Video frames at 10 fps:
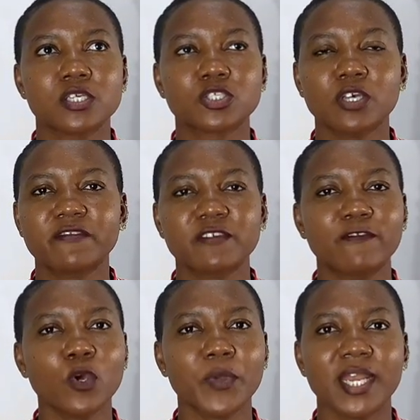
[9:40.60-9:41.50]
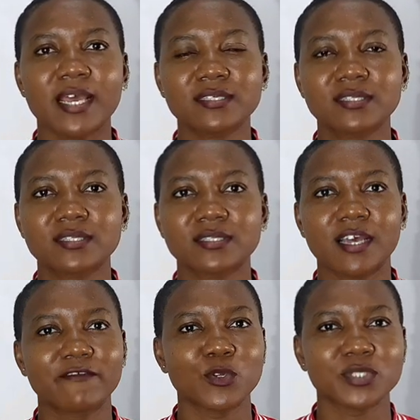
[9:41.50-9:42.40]
soft flowiness
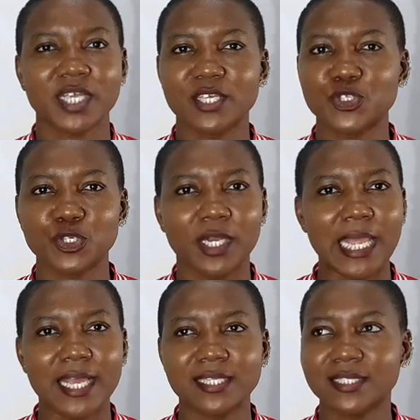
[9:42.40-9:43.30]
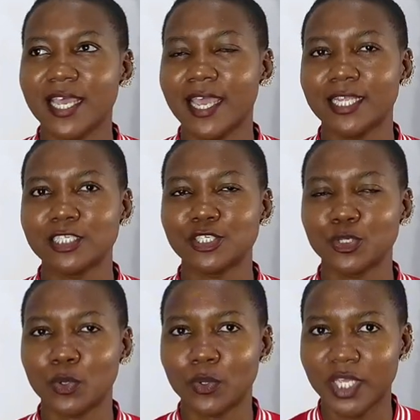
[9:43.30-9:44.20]
that flows against your legs and
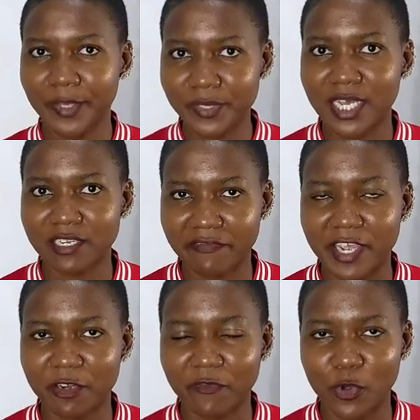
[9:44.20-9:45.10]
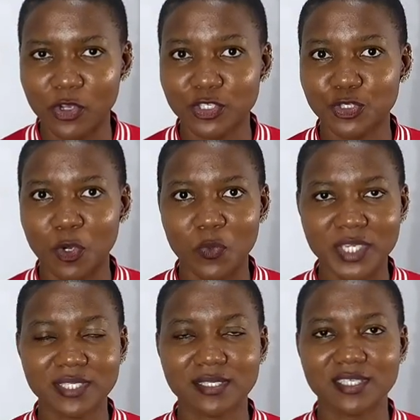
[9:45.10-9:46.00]
your hips are defined, of course. Your
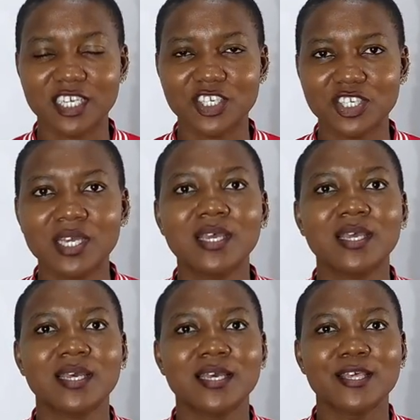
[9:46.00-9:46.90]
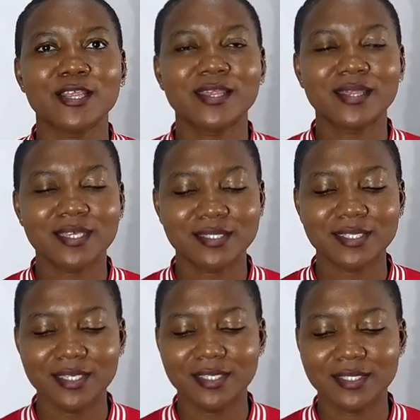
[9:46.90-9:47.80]
waist is cinched.
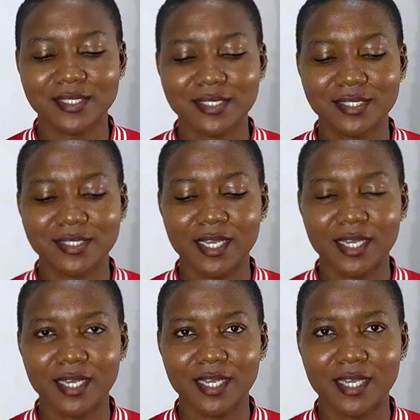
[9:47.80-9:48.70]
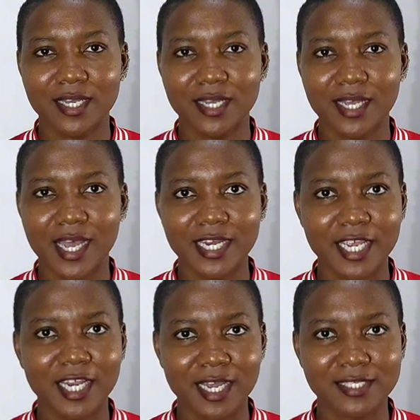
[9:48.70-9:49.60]
This is an
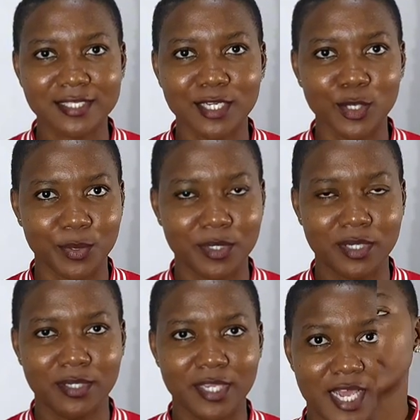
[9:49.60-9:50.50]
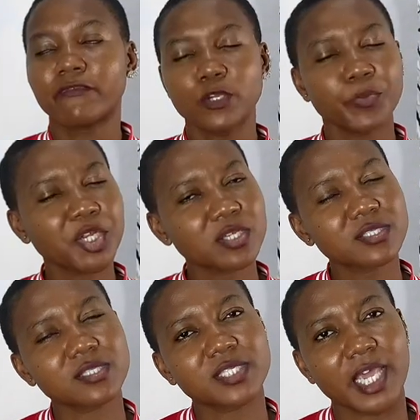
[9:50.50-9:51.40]
A-class look.
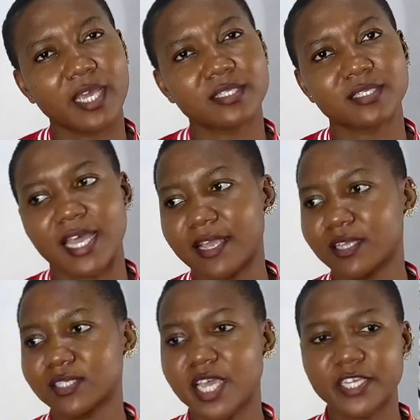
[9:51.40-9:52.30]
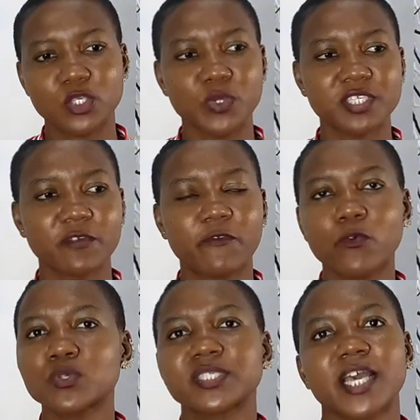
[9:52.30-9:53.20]
Voluminous skirts, like skirts with
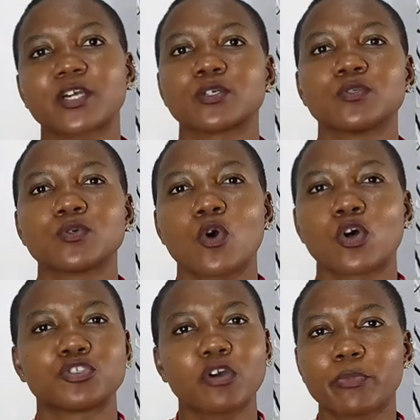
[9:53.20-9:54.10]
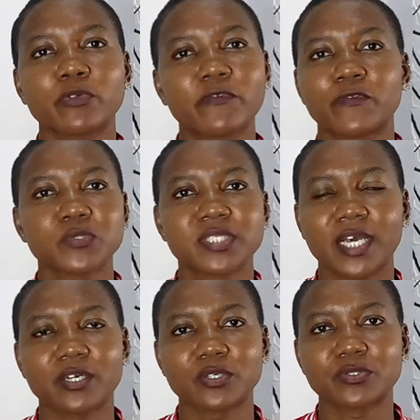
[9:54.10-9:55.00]
full circle or double full
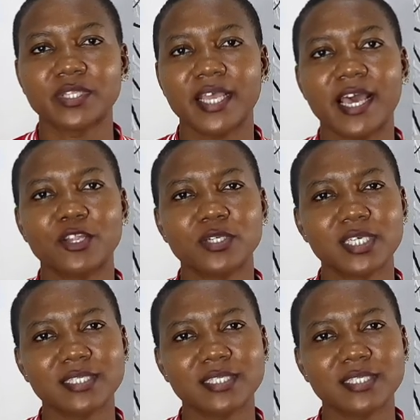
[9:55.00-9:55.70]
circle, they are not